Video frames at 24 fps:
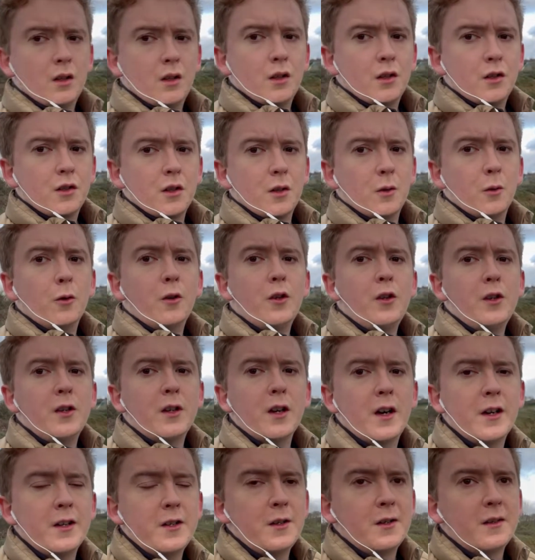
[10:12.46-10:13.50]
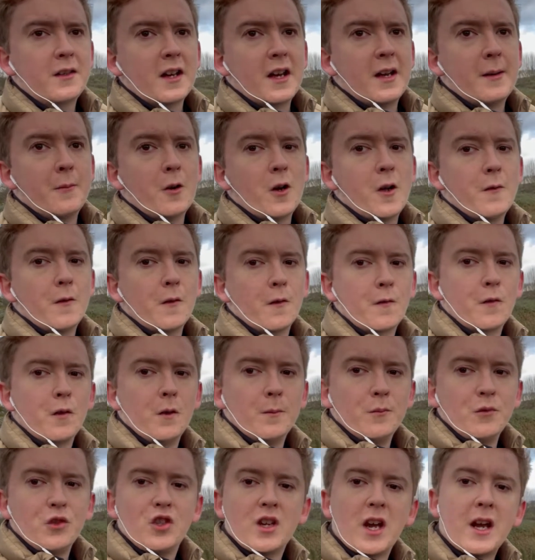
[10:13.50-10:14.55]
so all you guys who came over from
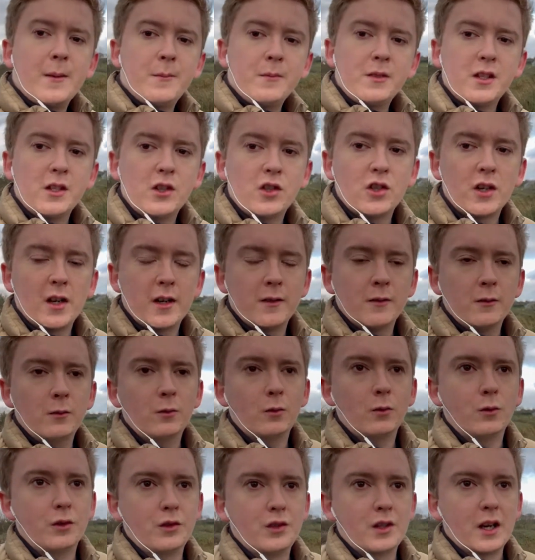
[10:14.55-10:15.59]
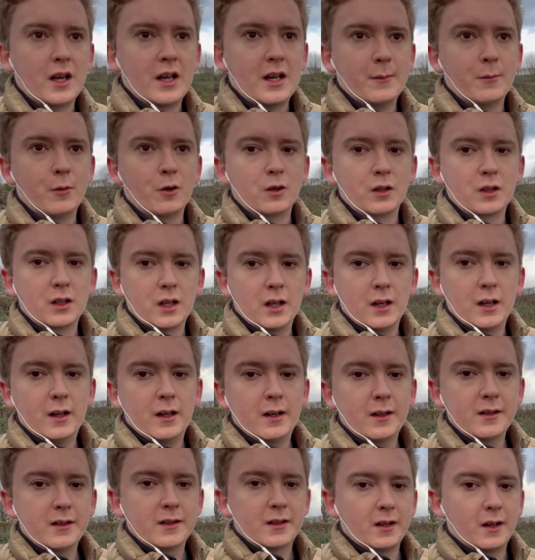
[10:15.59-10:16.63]
James's channel or J M on
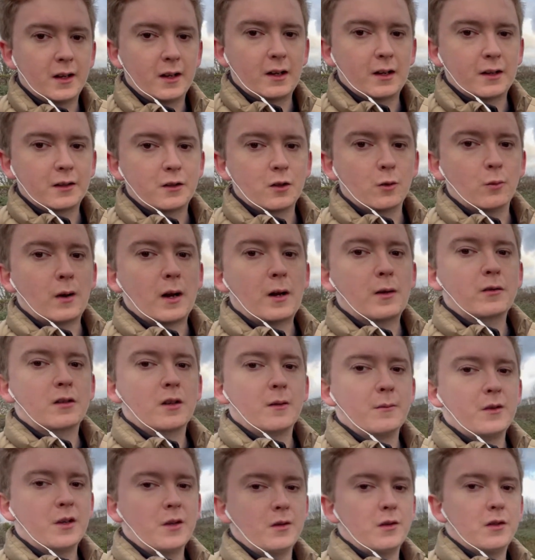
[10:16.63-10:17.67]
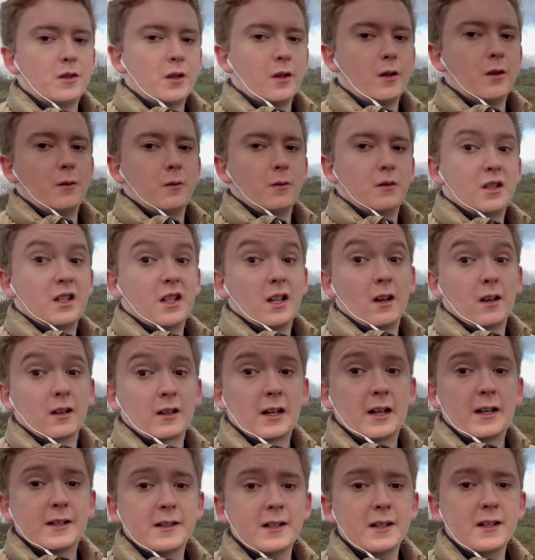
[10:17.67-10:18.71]
Cars, I'd like to welcome you to C R
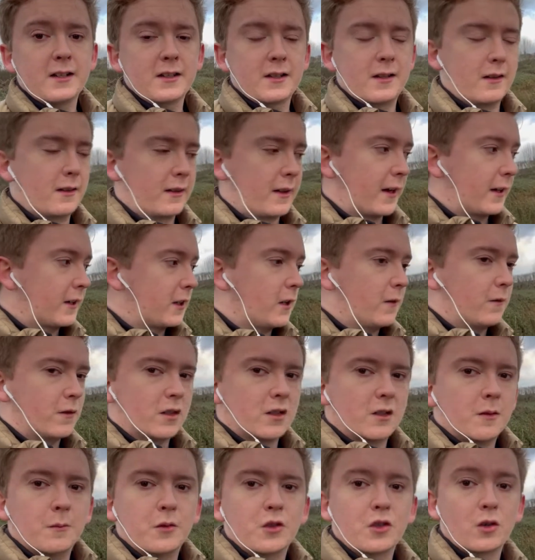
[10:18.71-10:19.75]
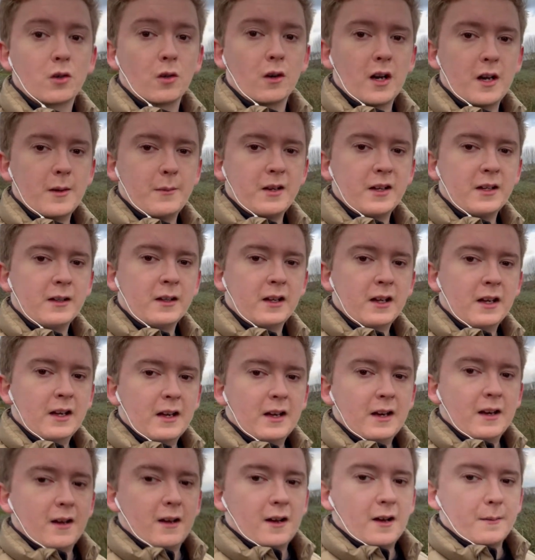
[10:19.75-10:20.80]
Classics and thank you for subscribing.
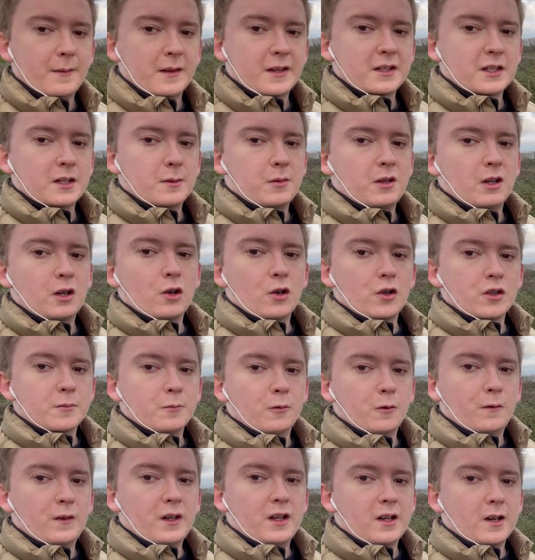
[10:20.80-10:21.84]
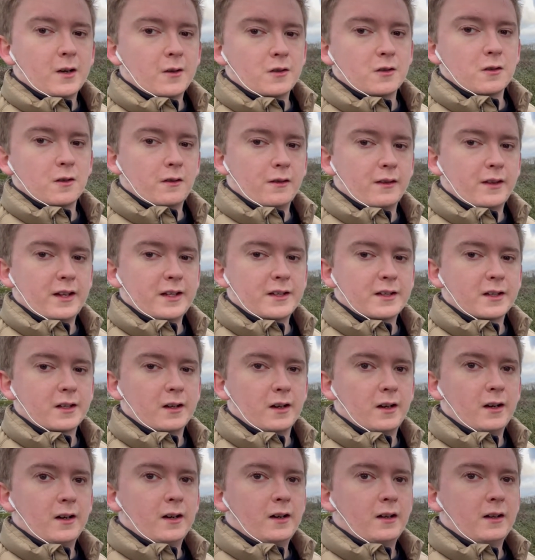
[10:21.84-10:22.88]
Um, there's going to be lots more videos on this
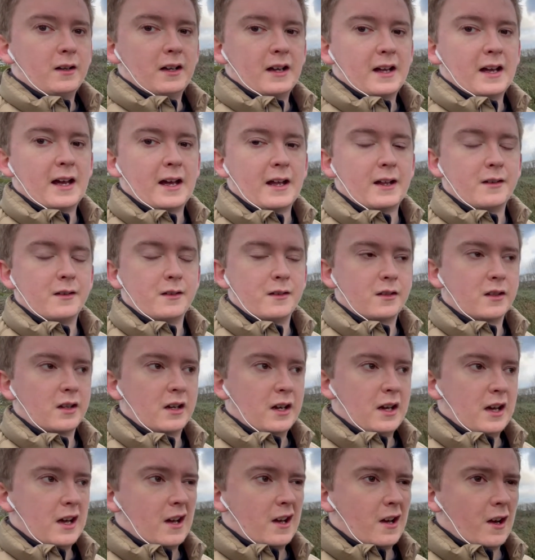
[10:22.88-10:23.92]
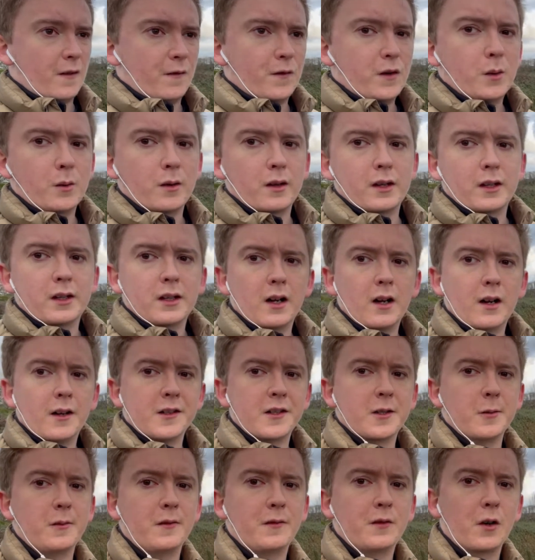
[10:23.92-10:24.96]
car and a few other cars
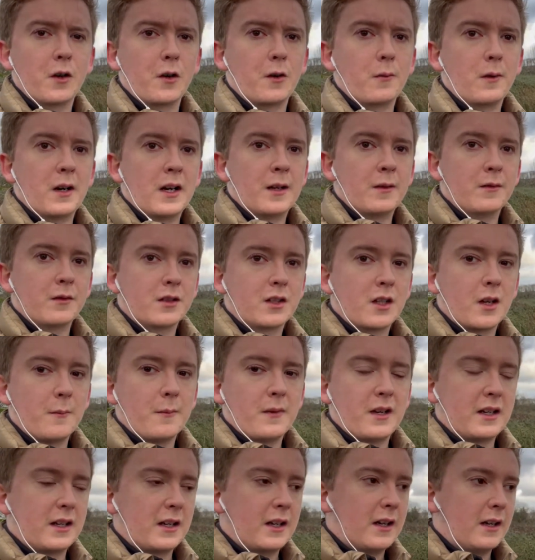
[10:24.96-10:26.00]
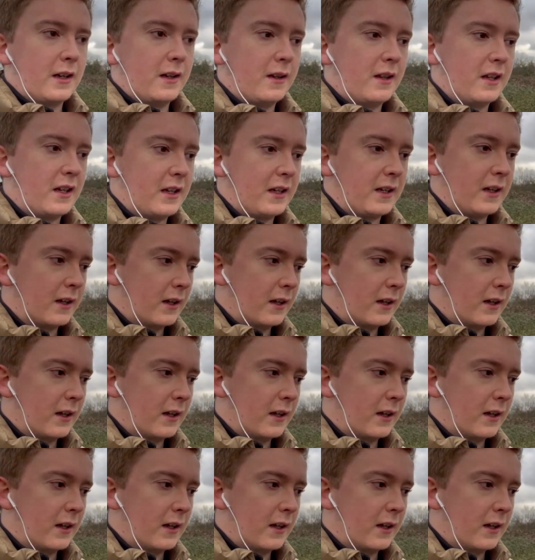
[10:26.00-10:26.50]
that we've got around coming in the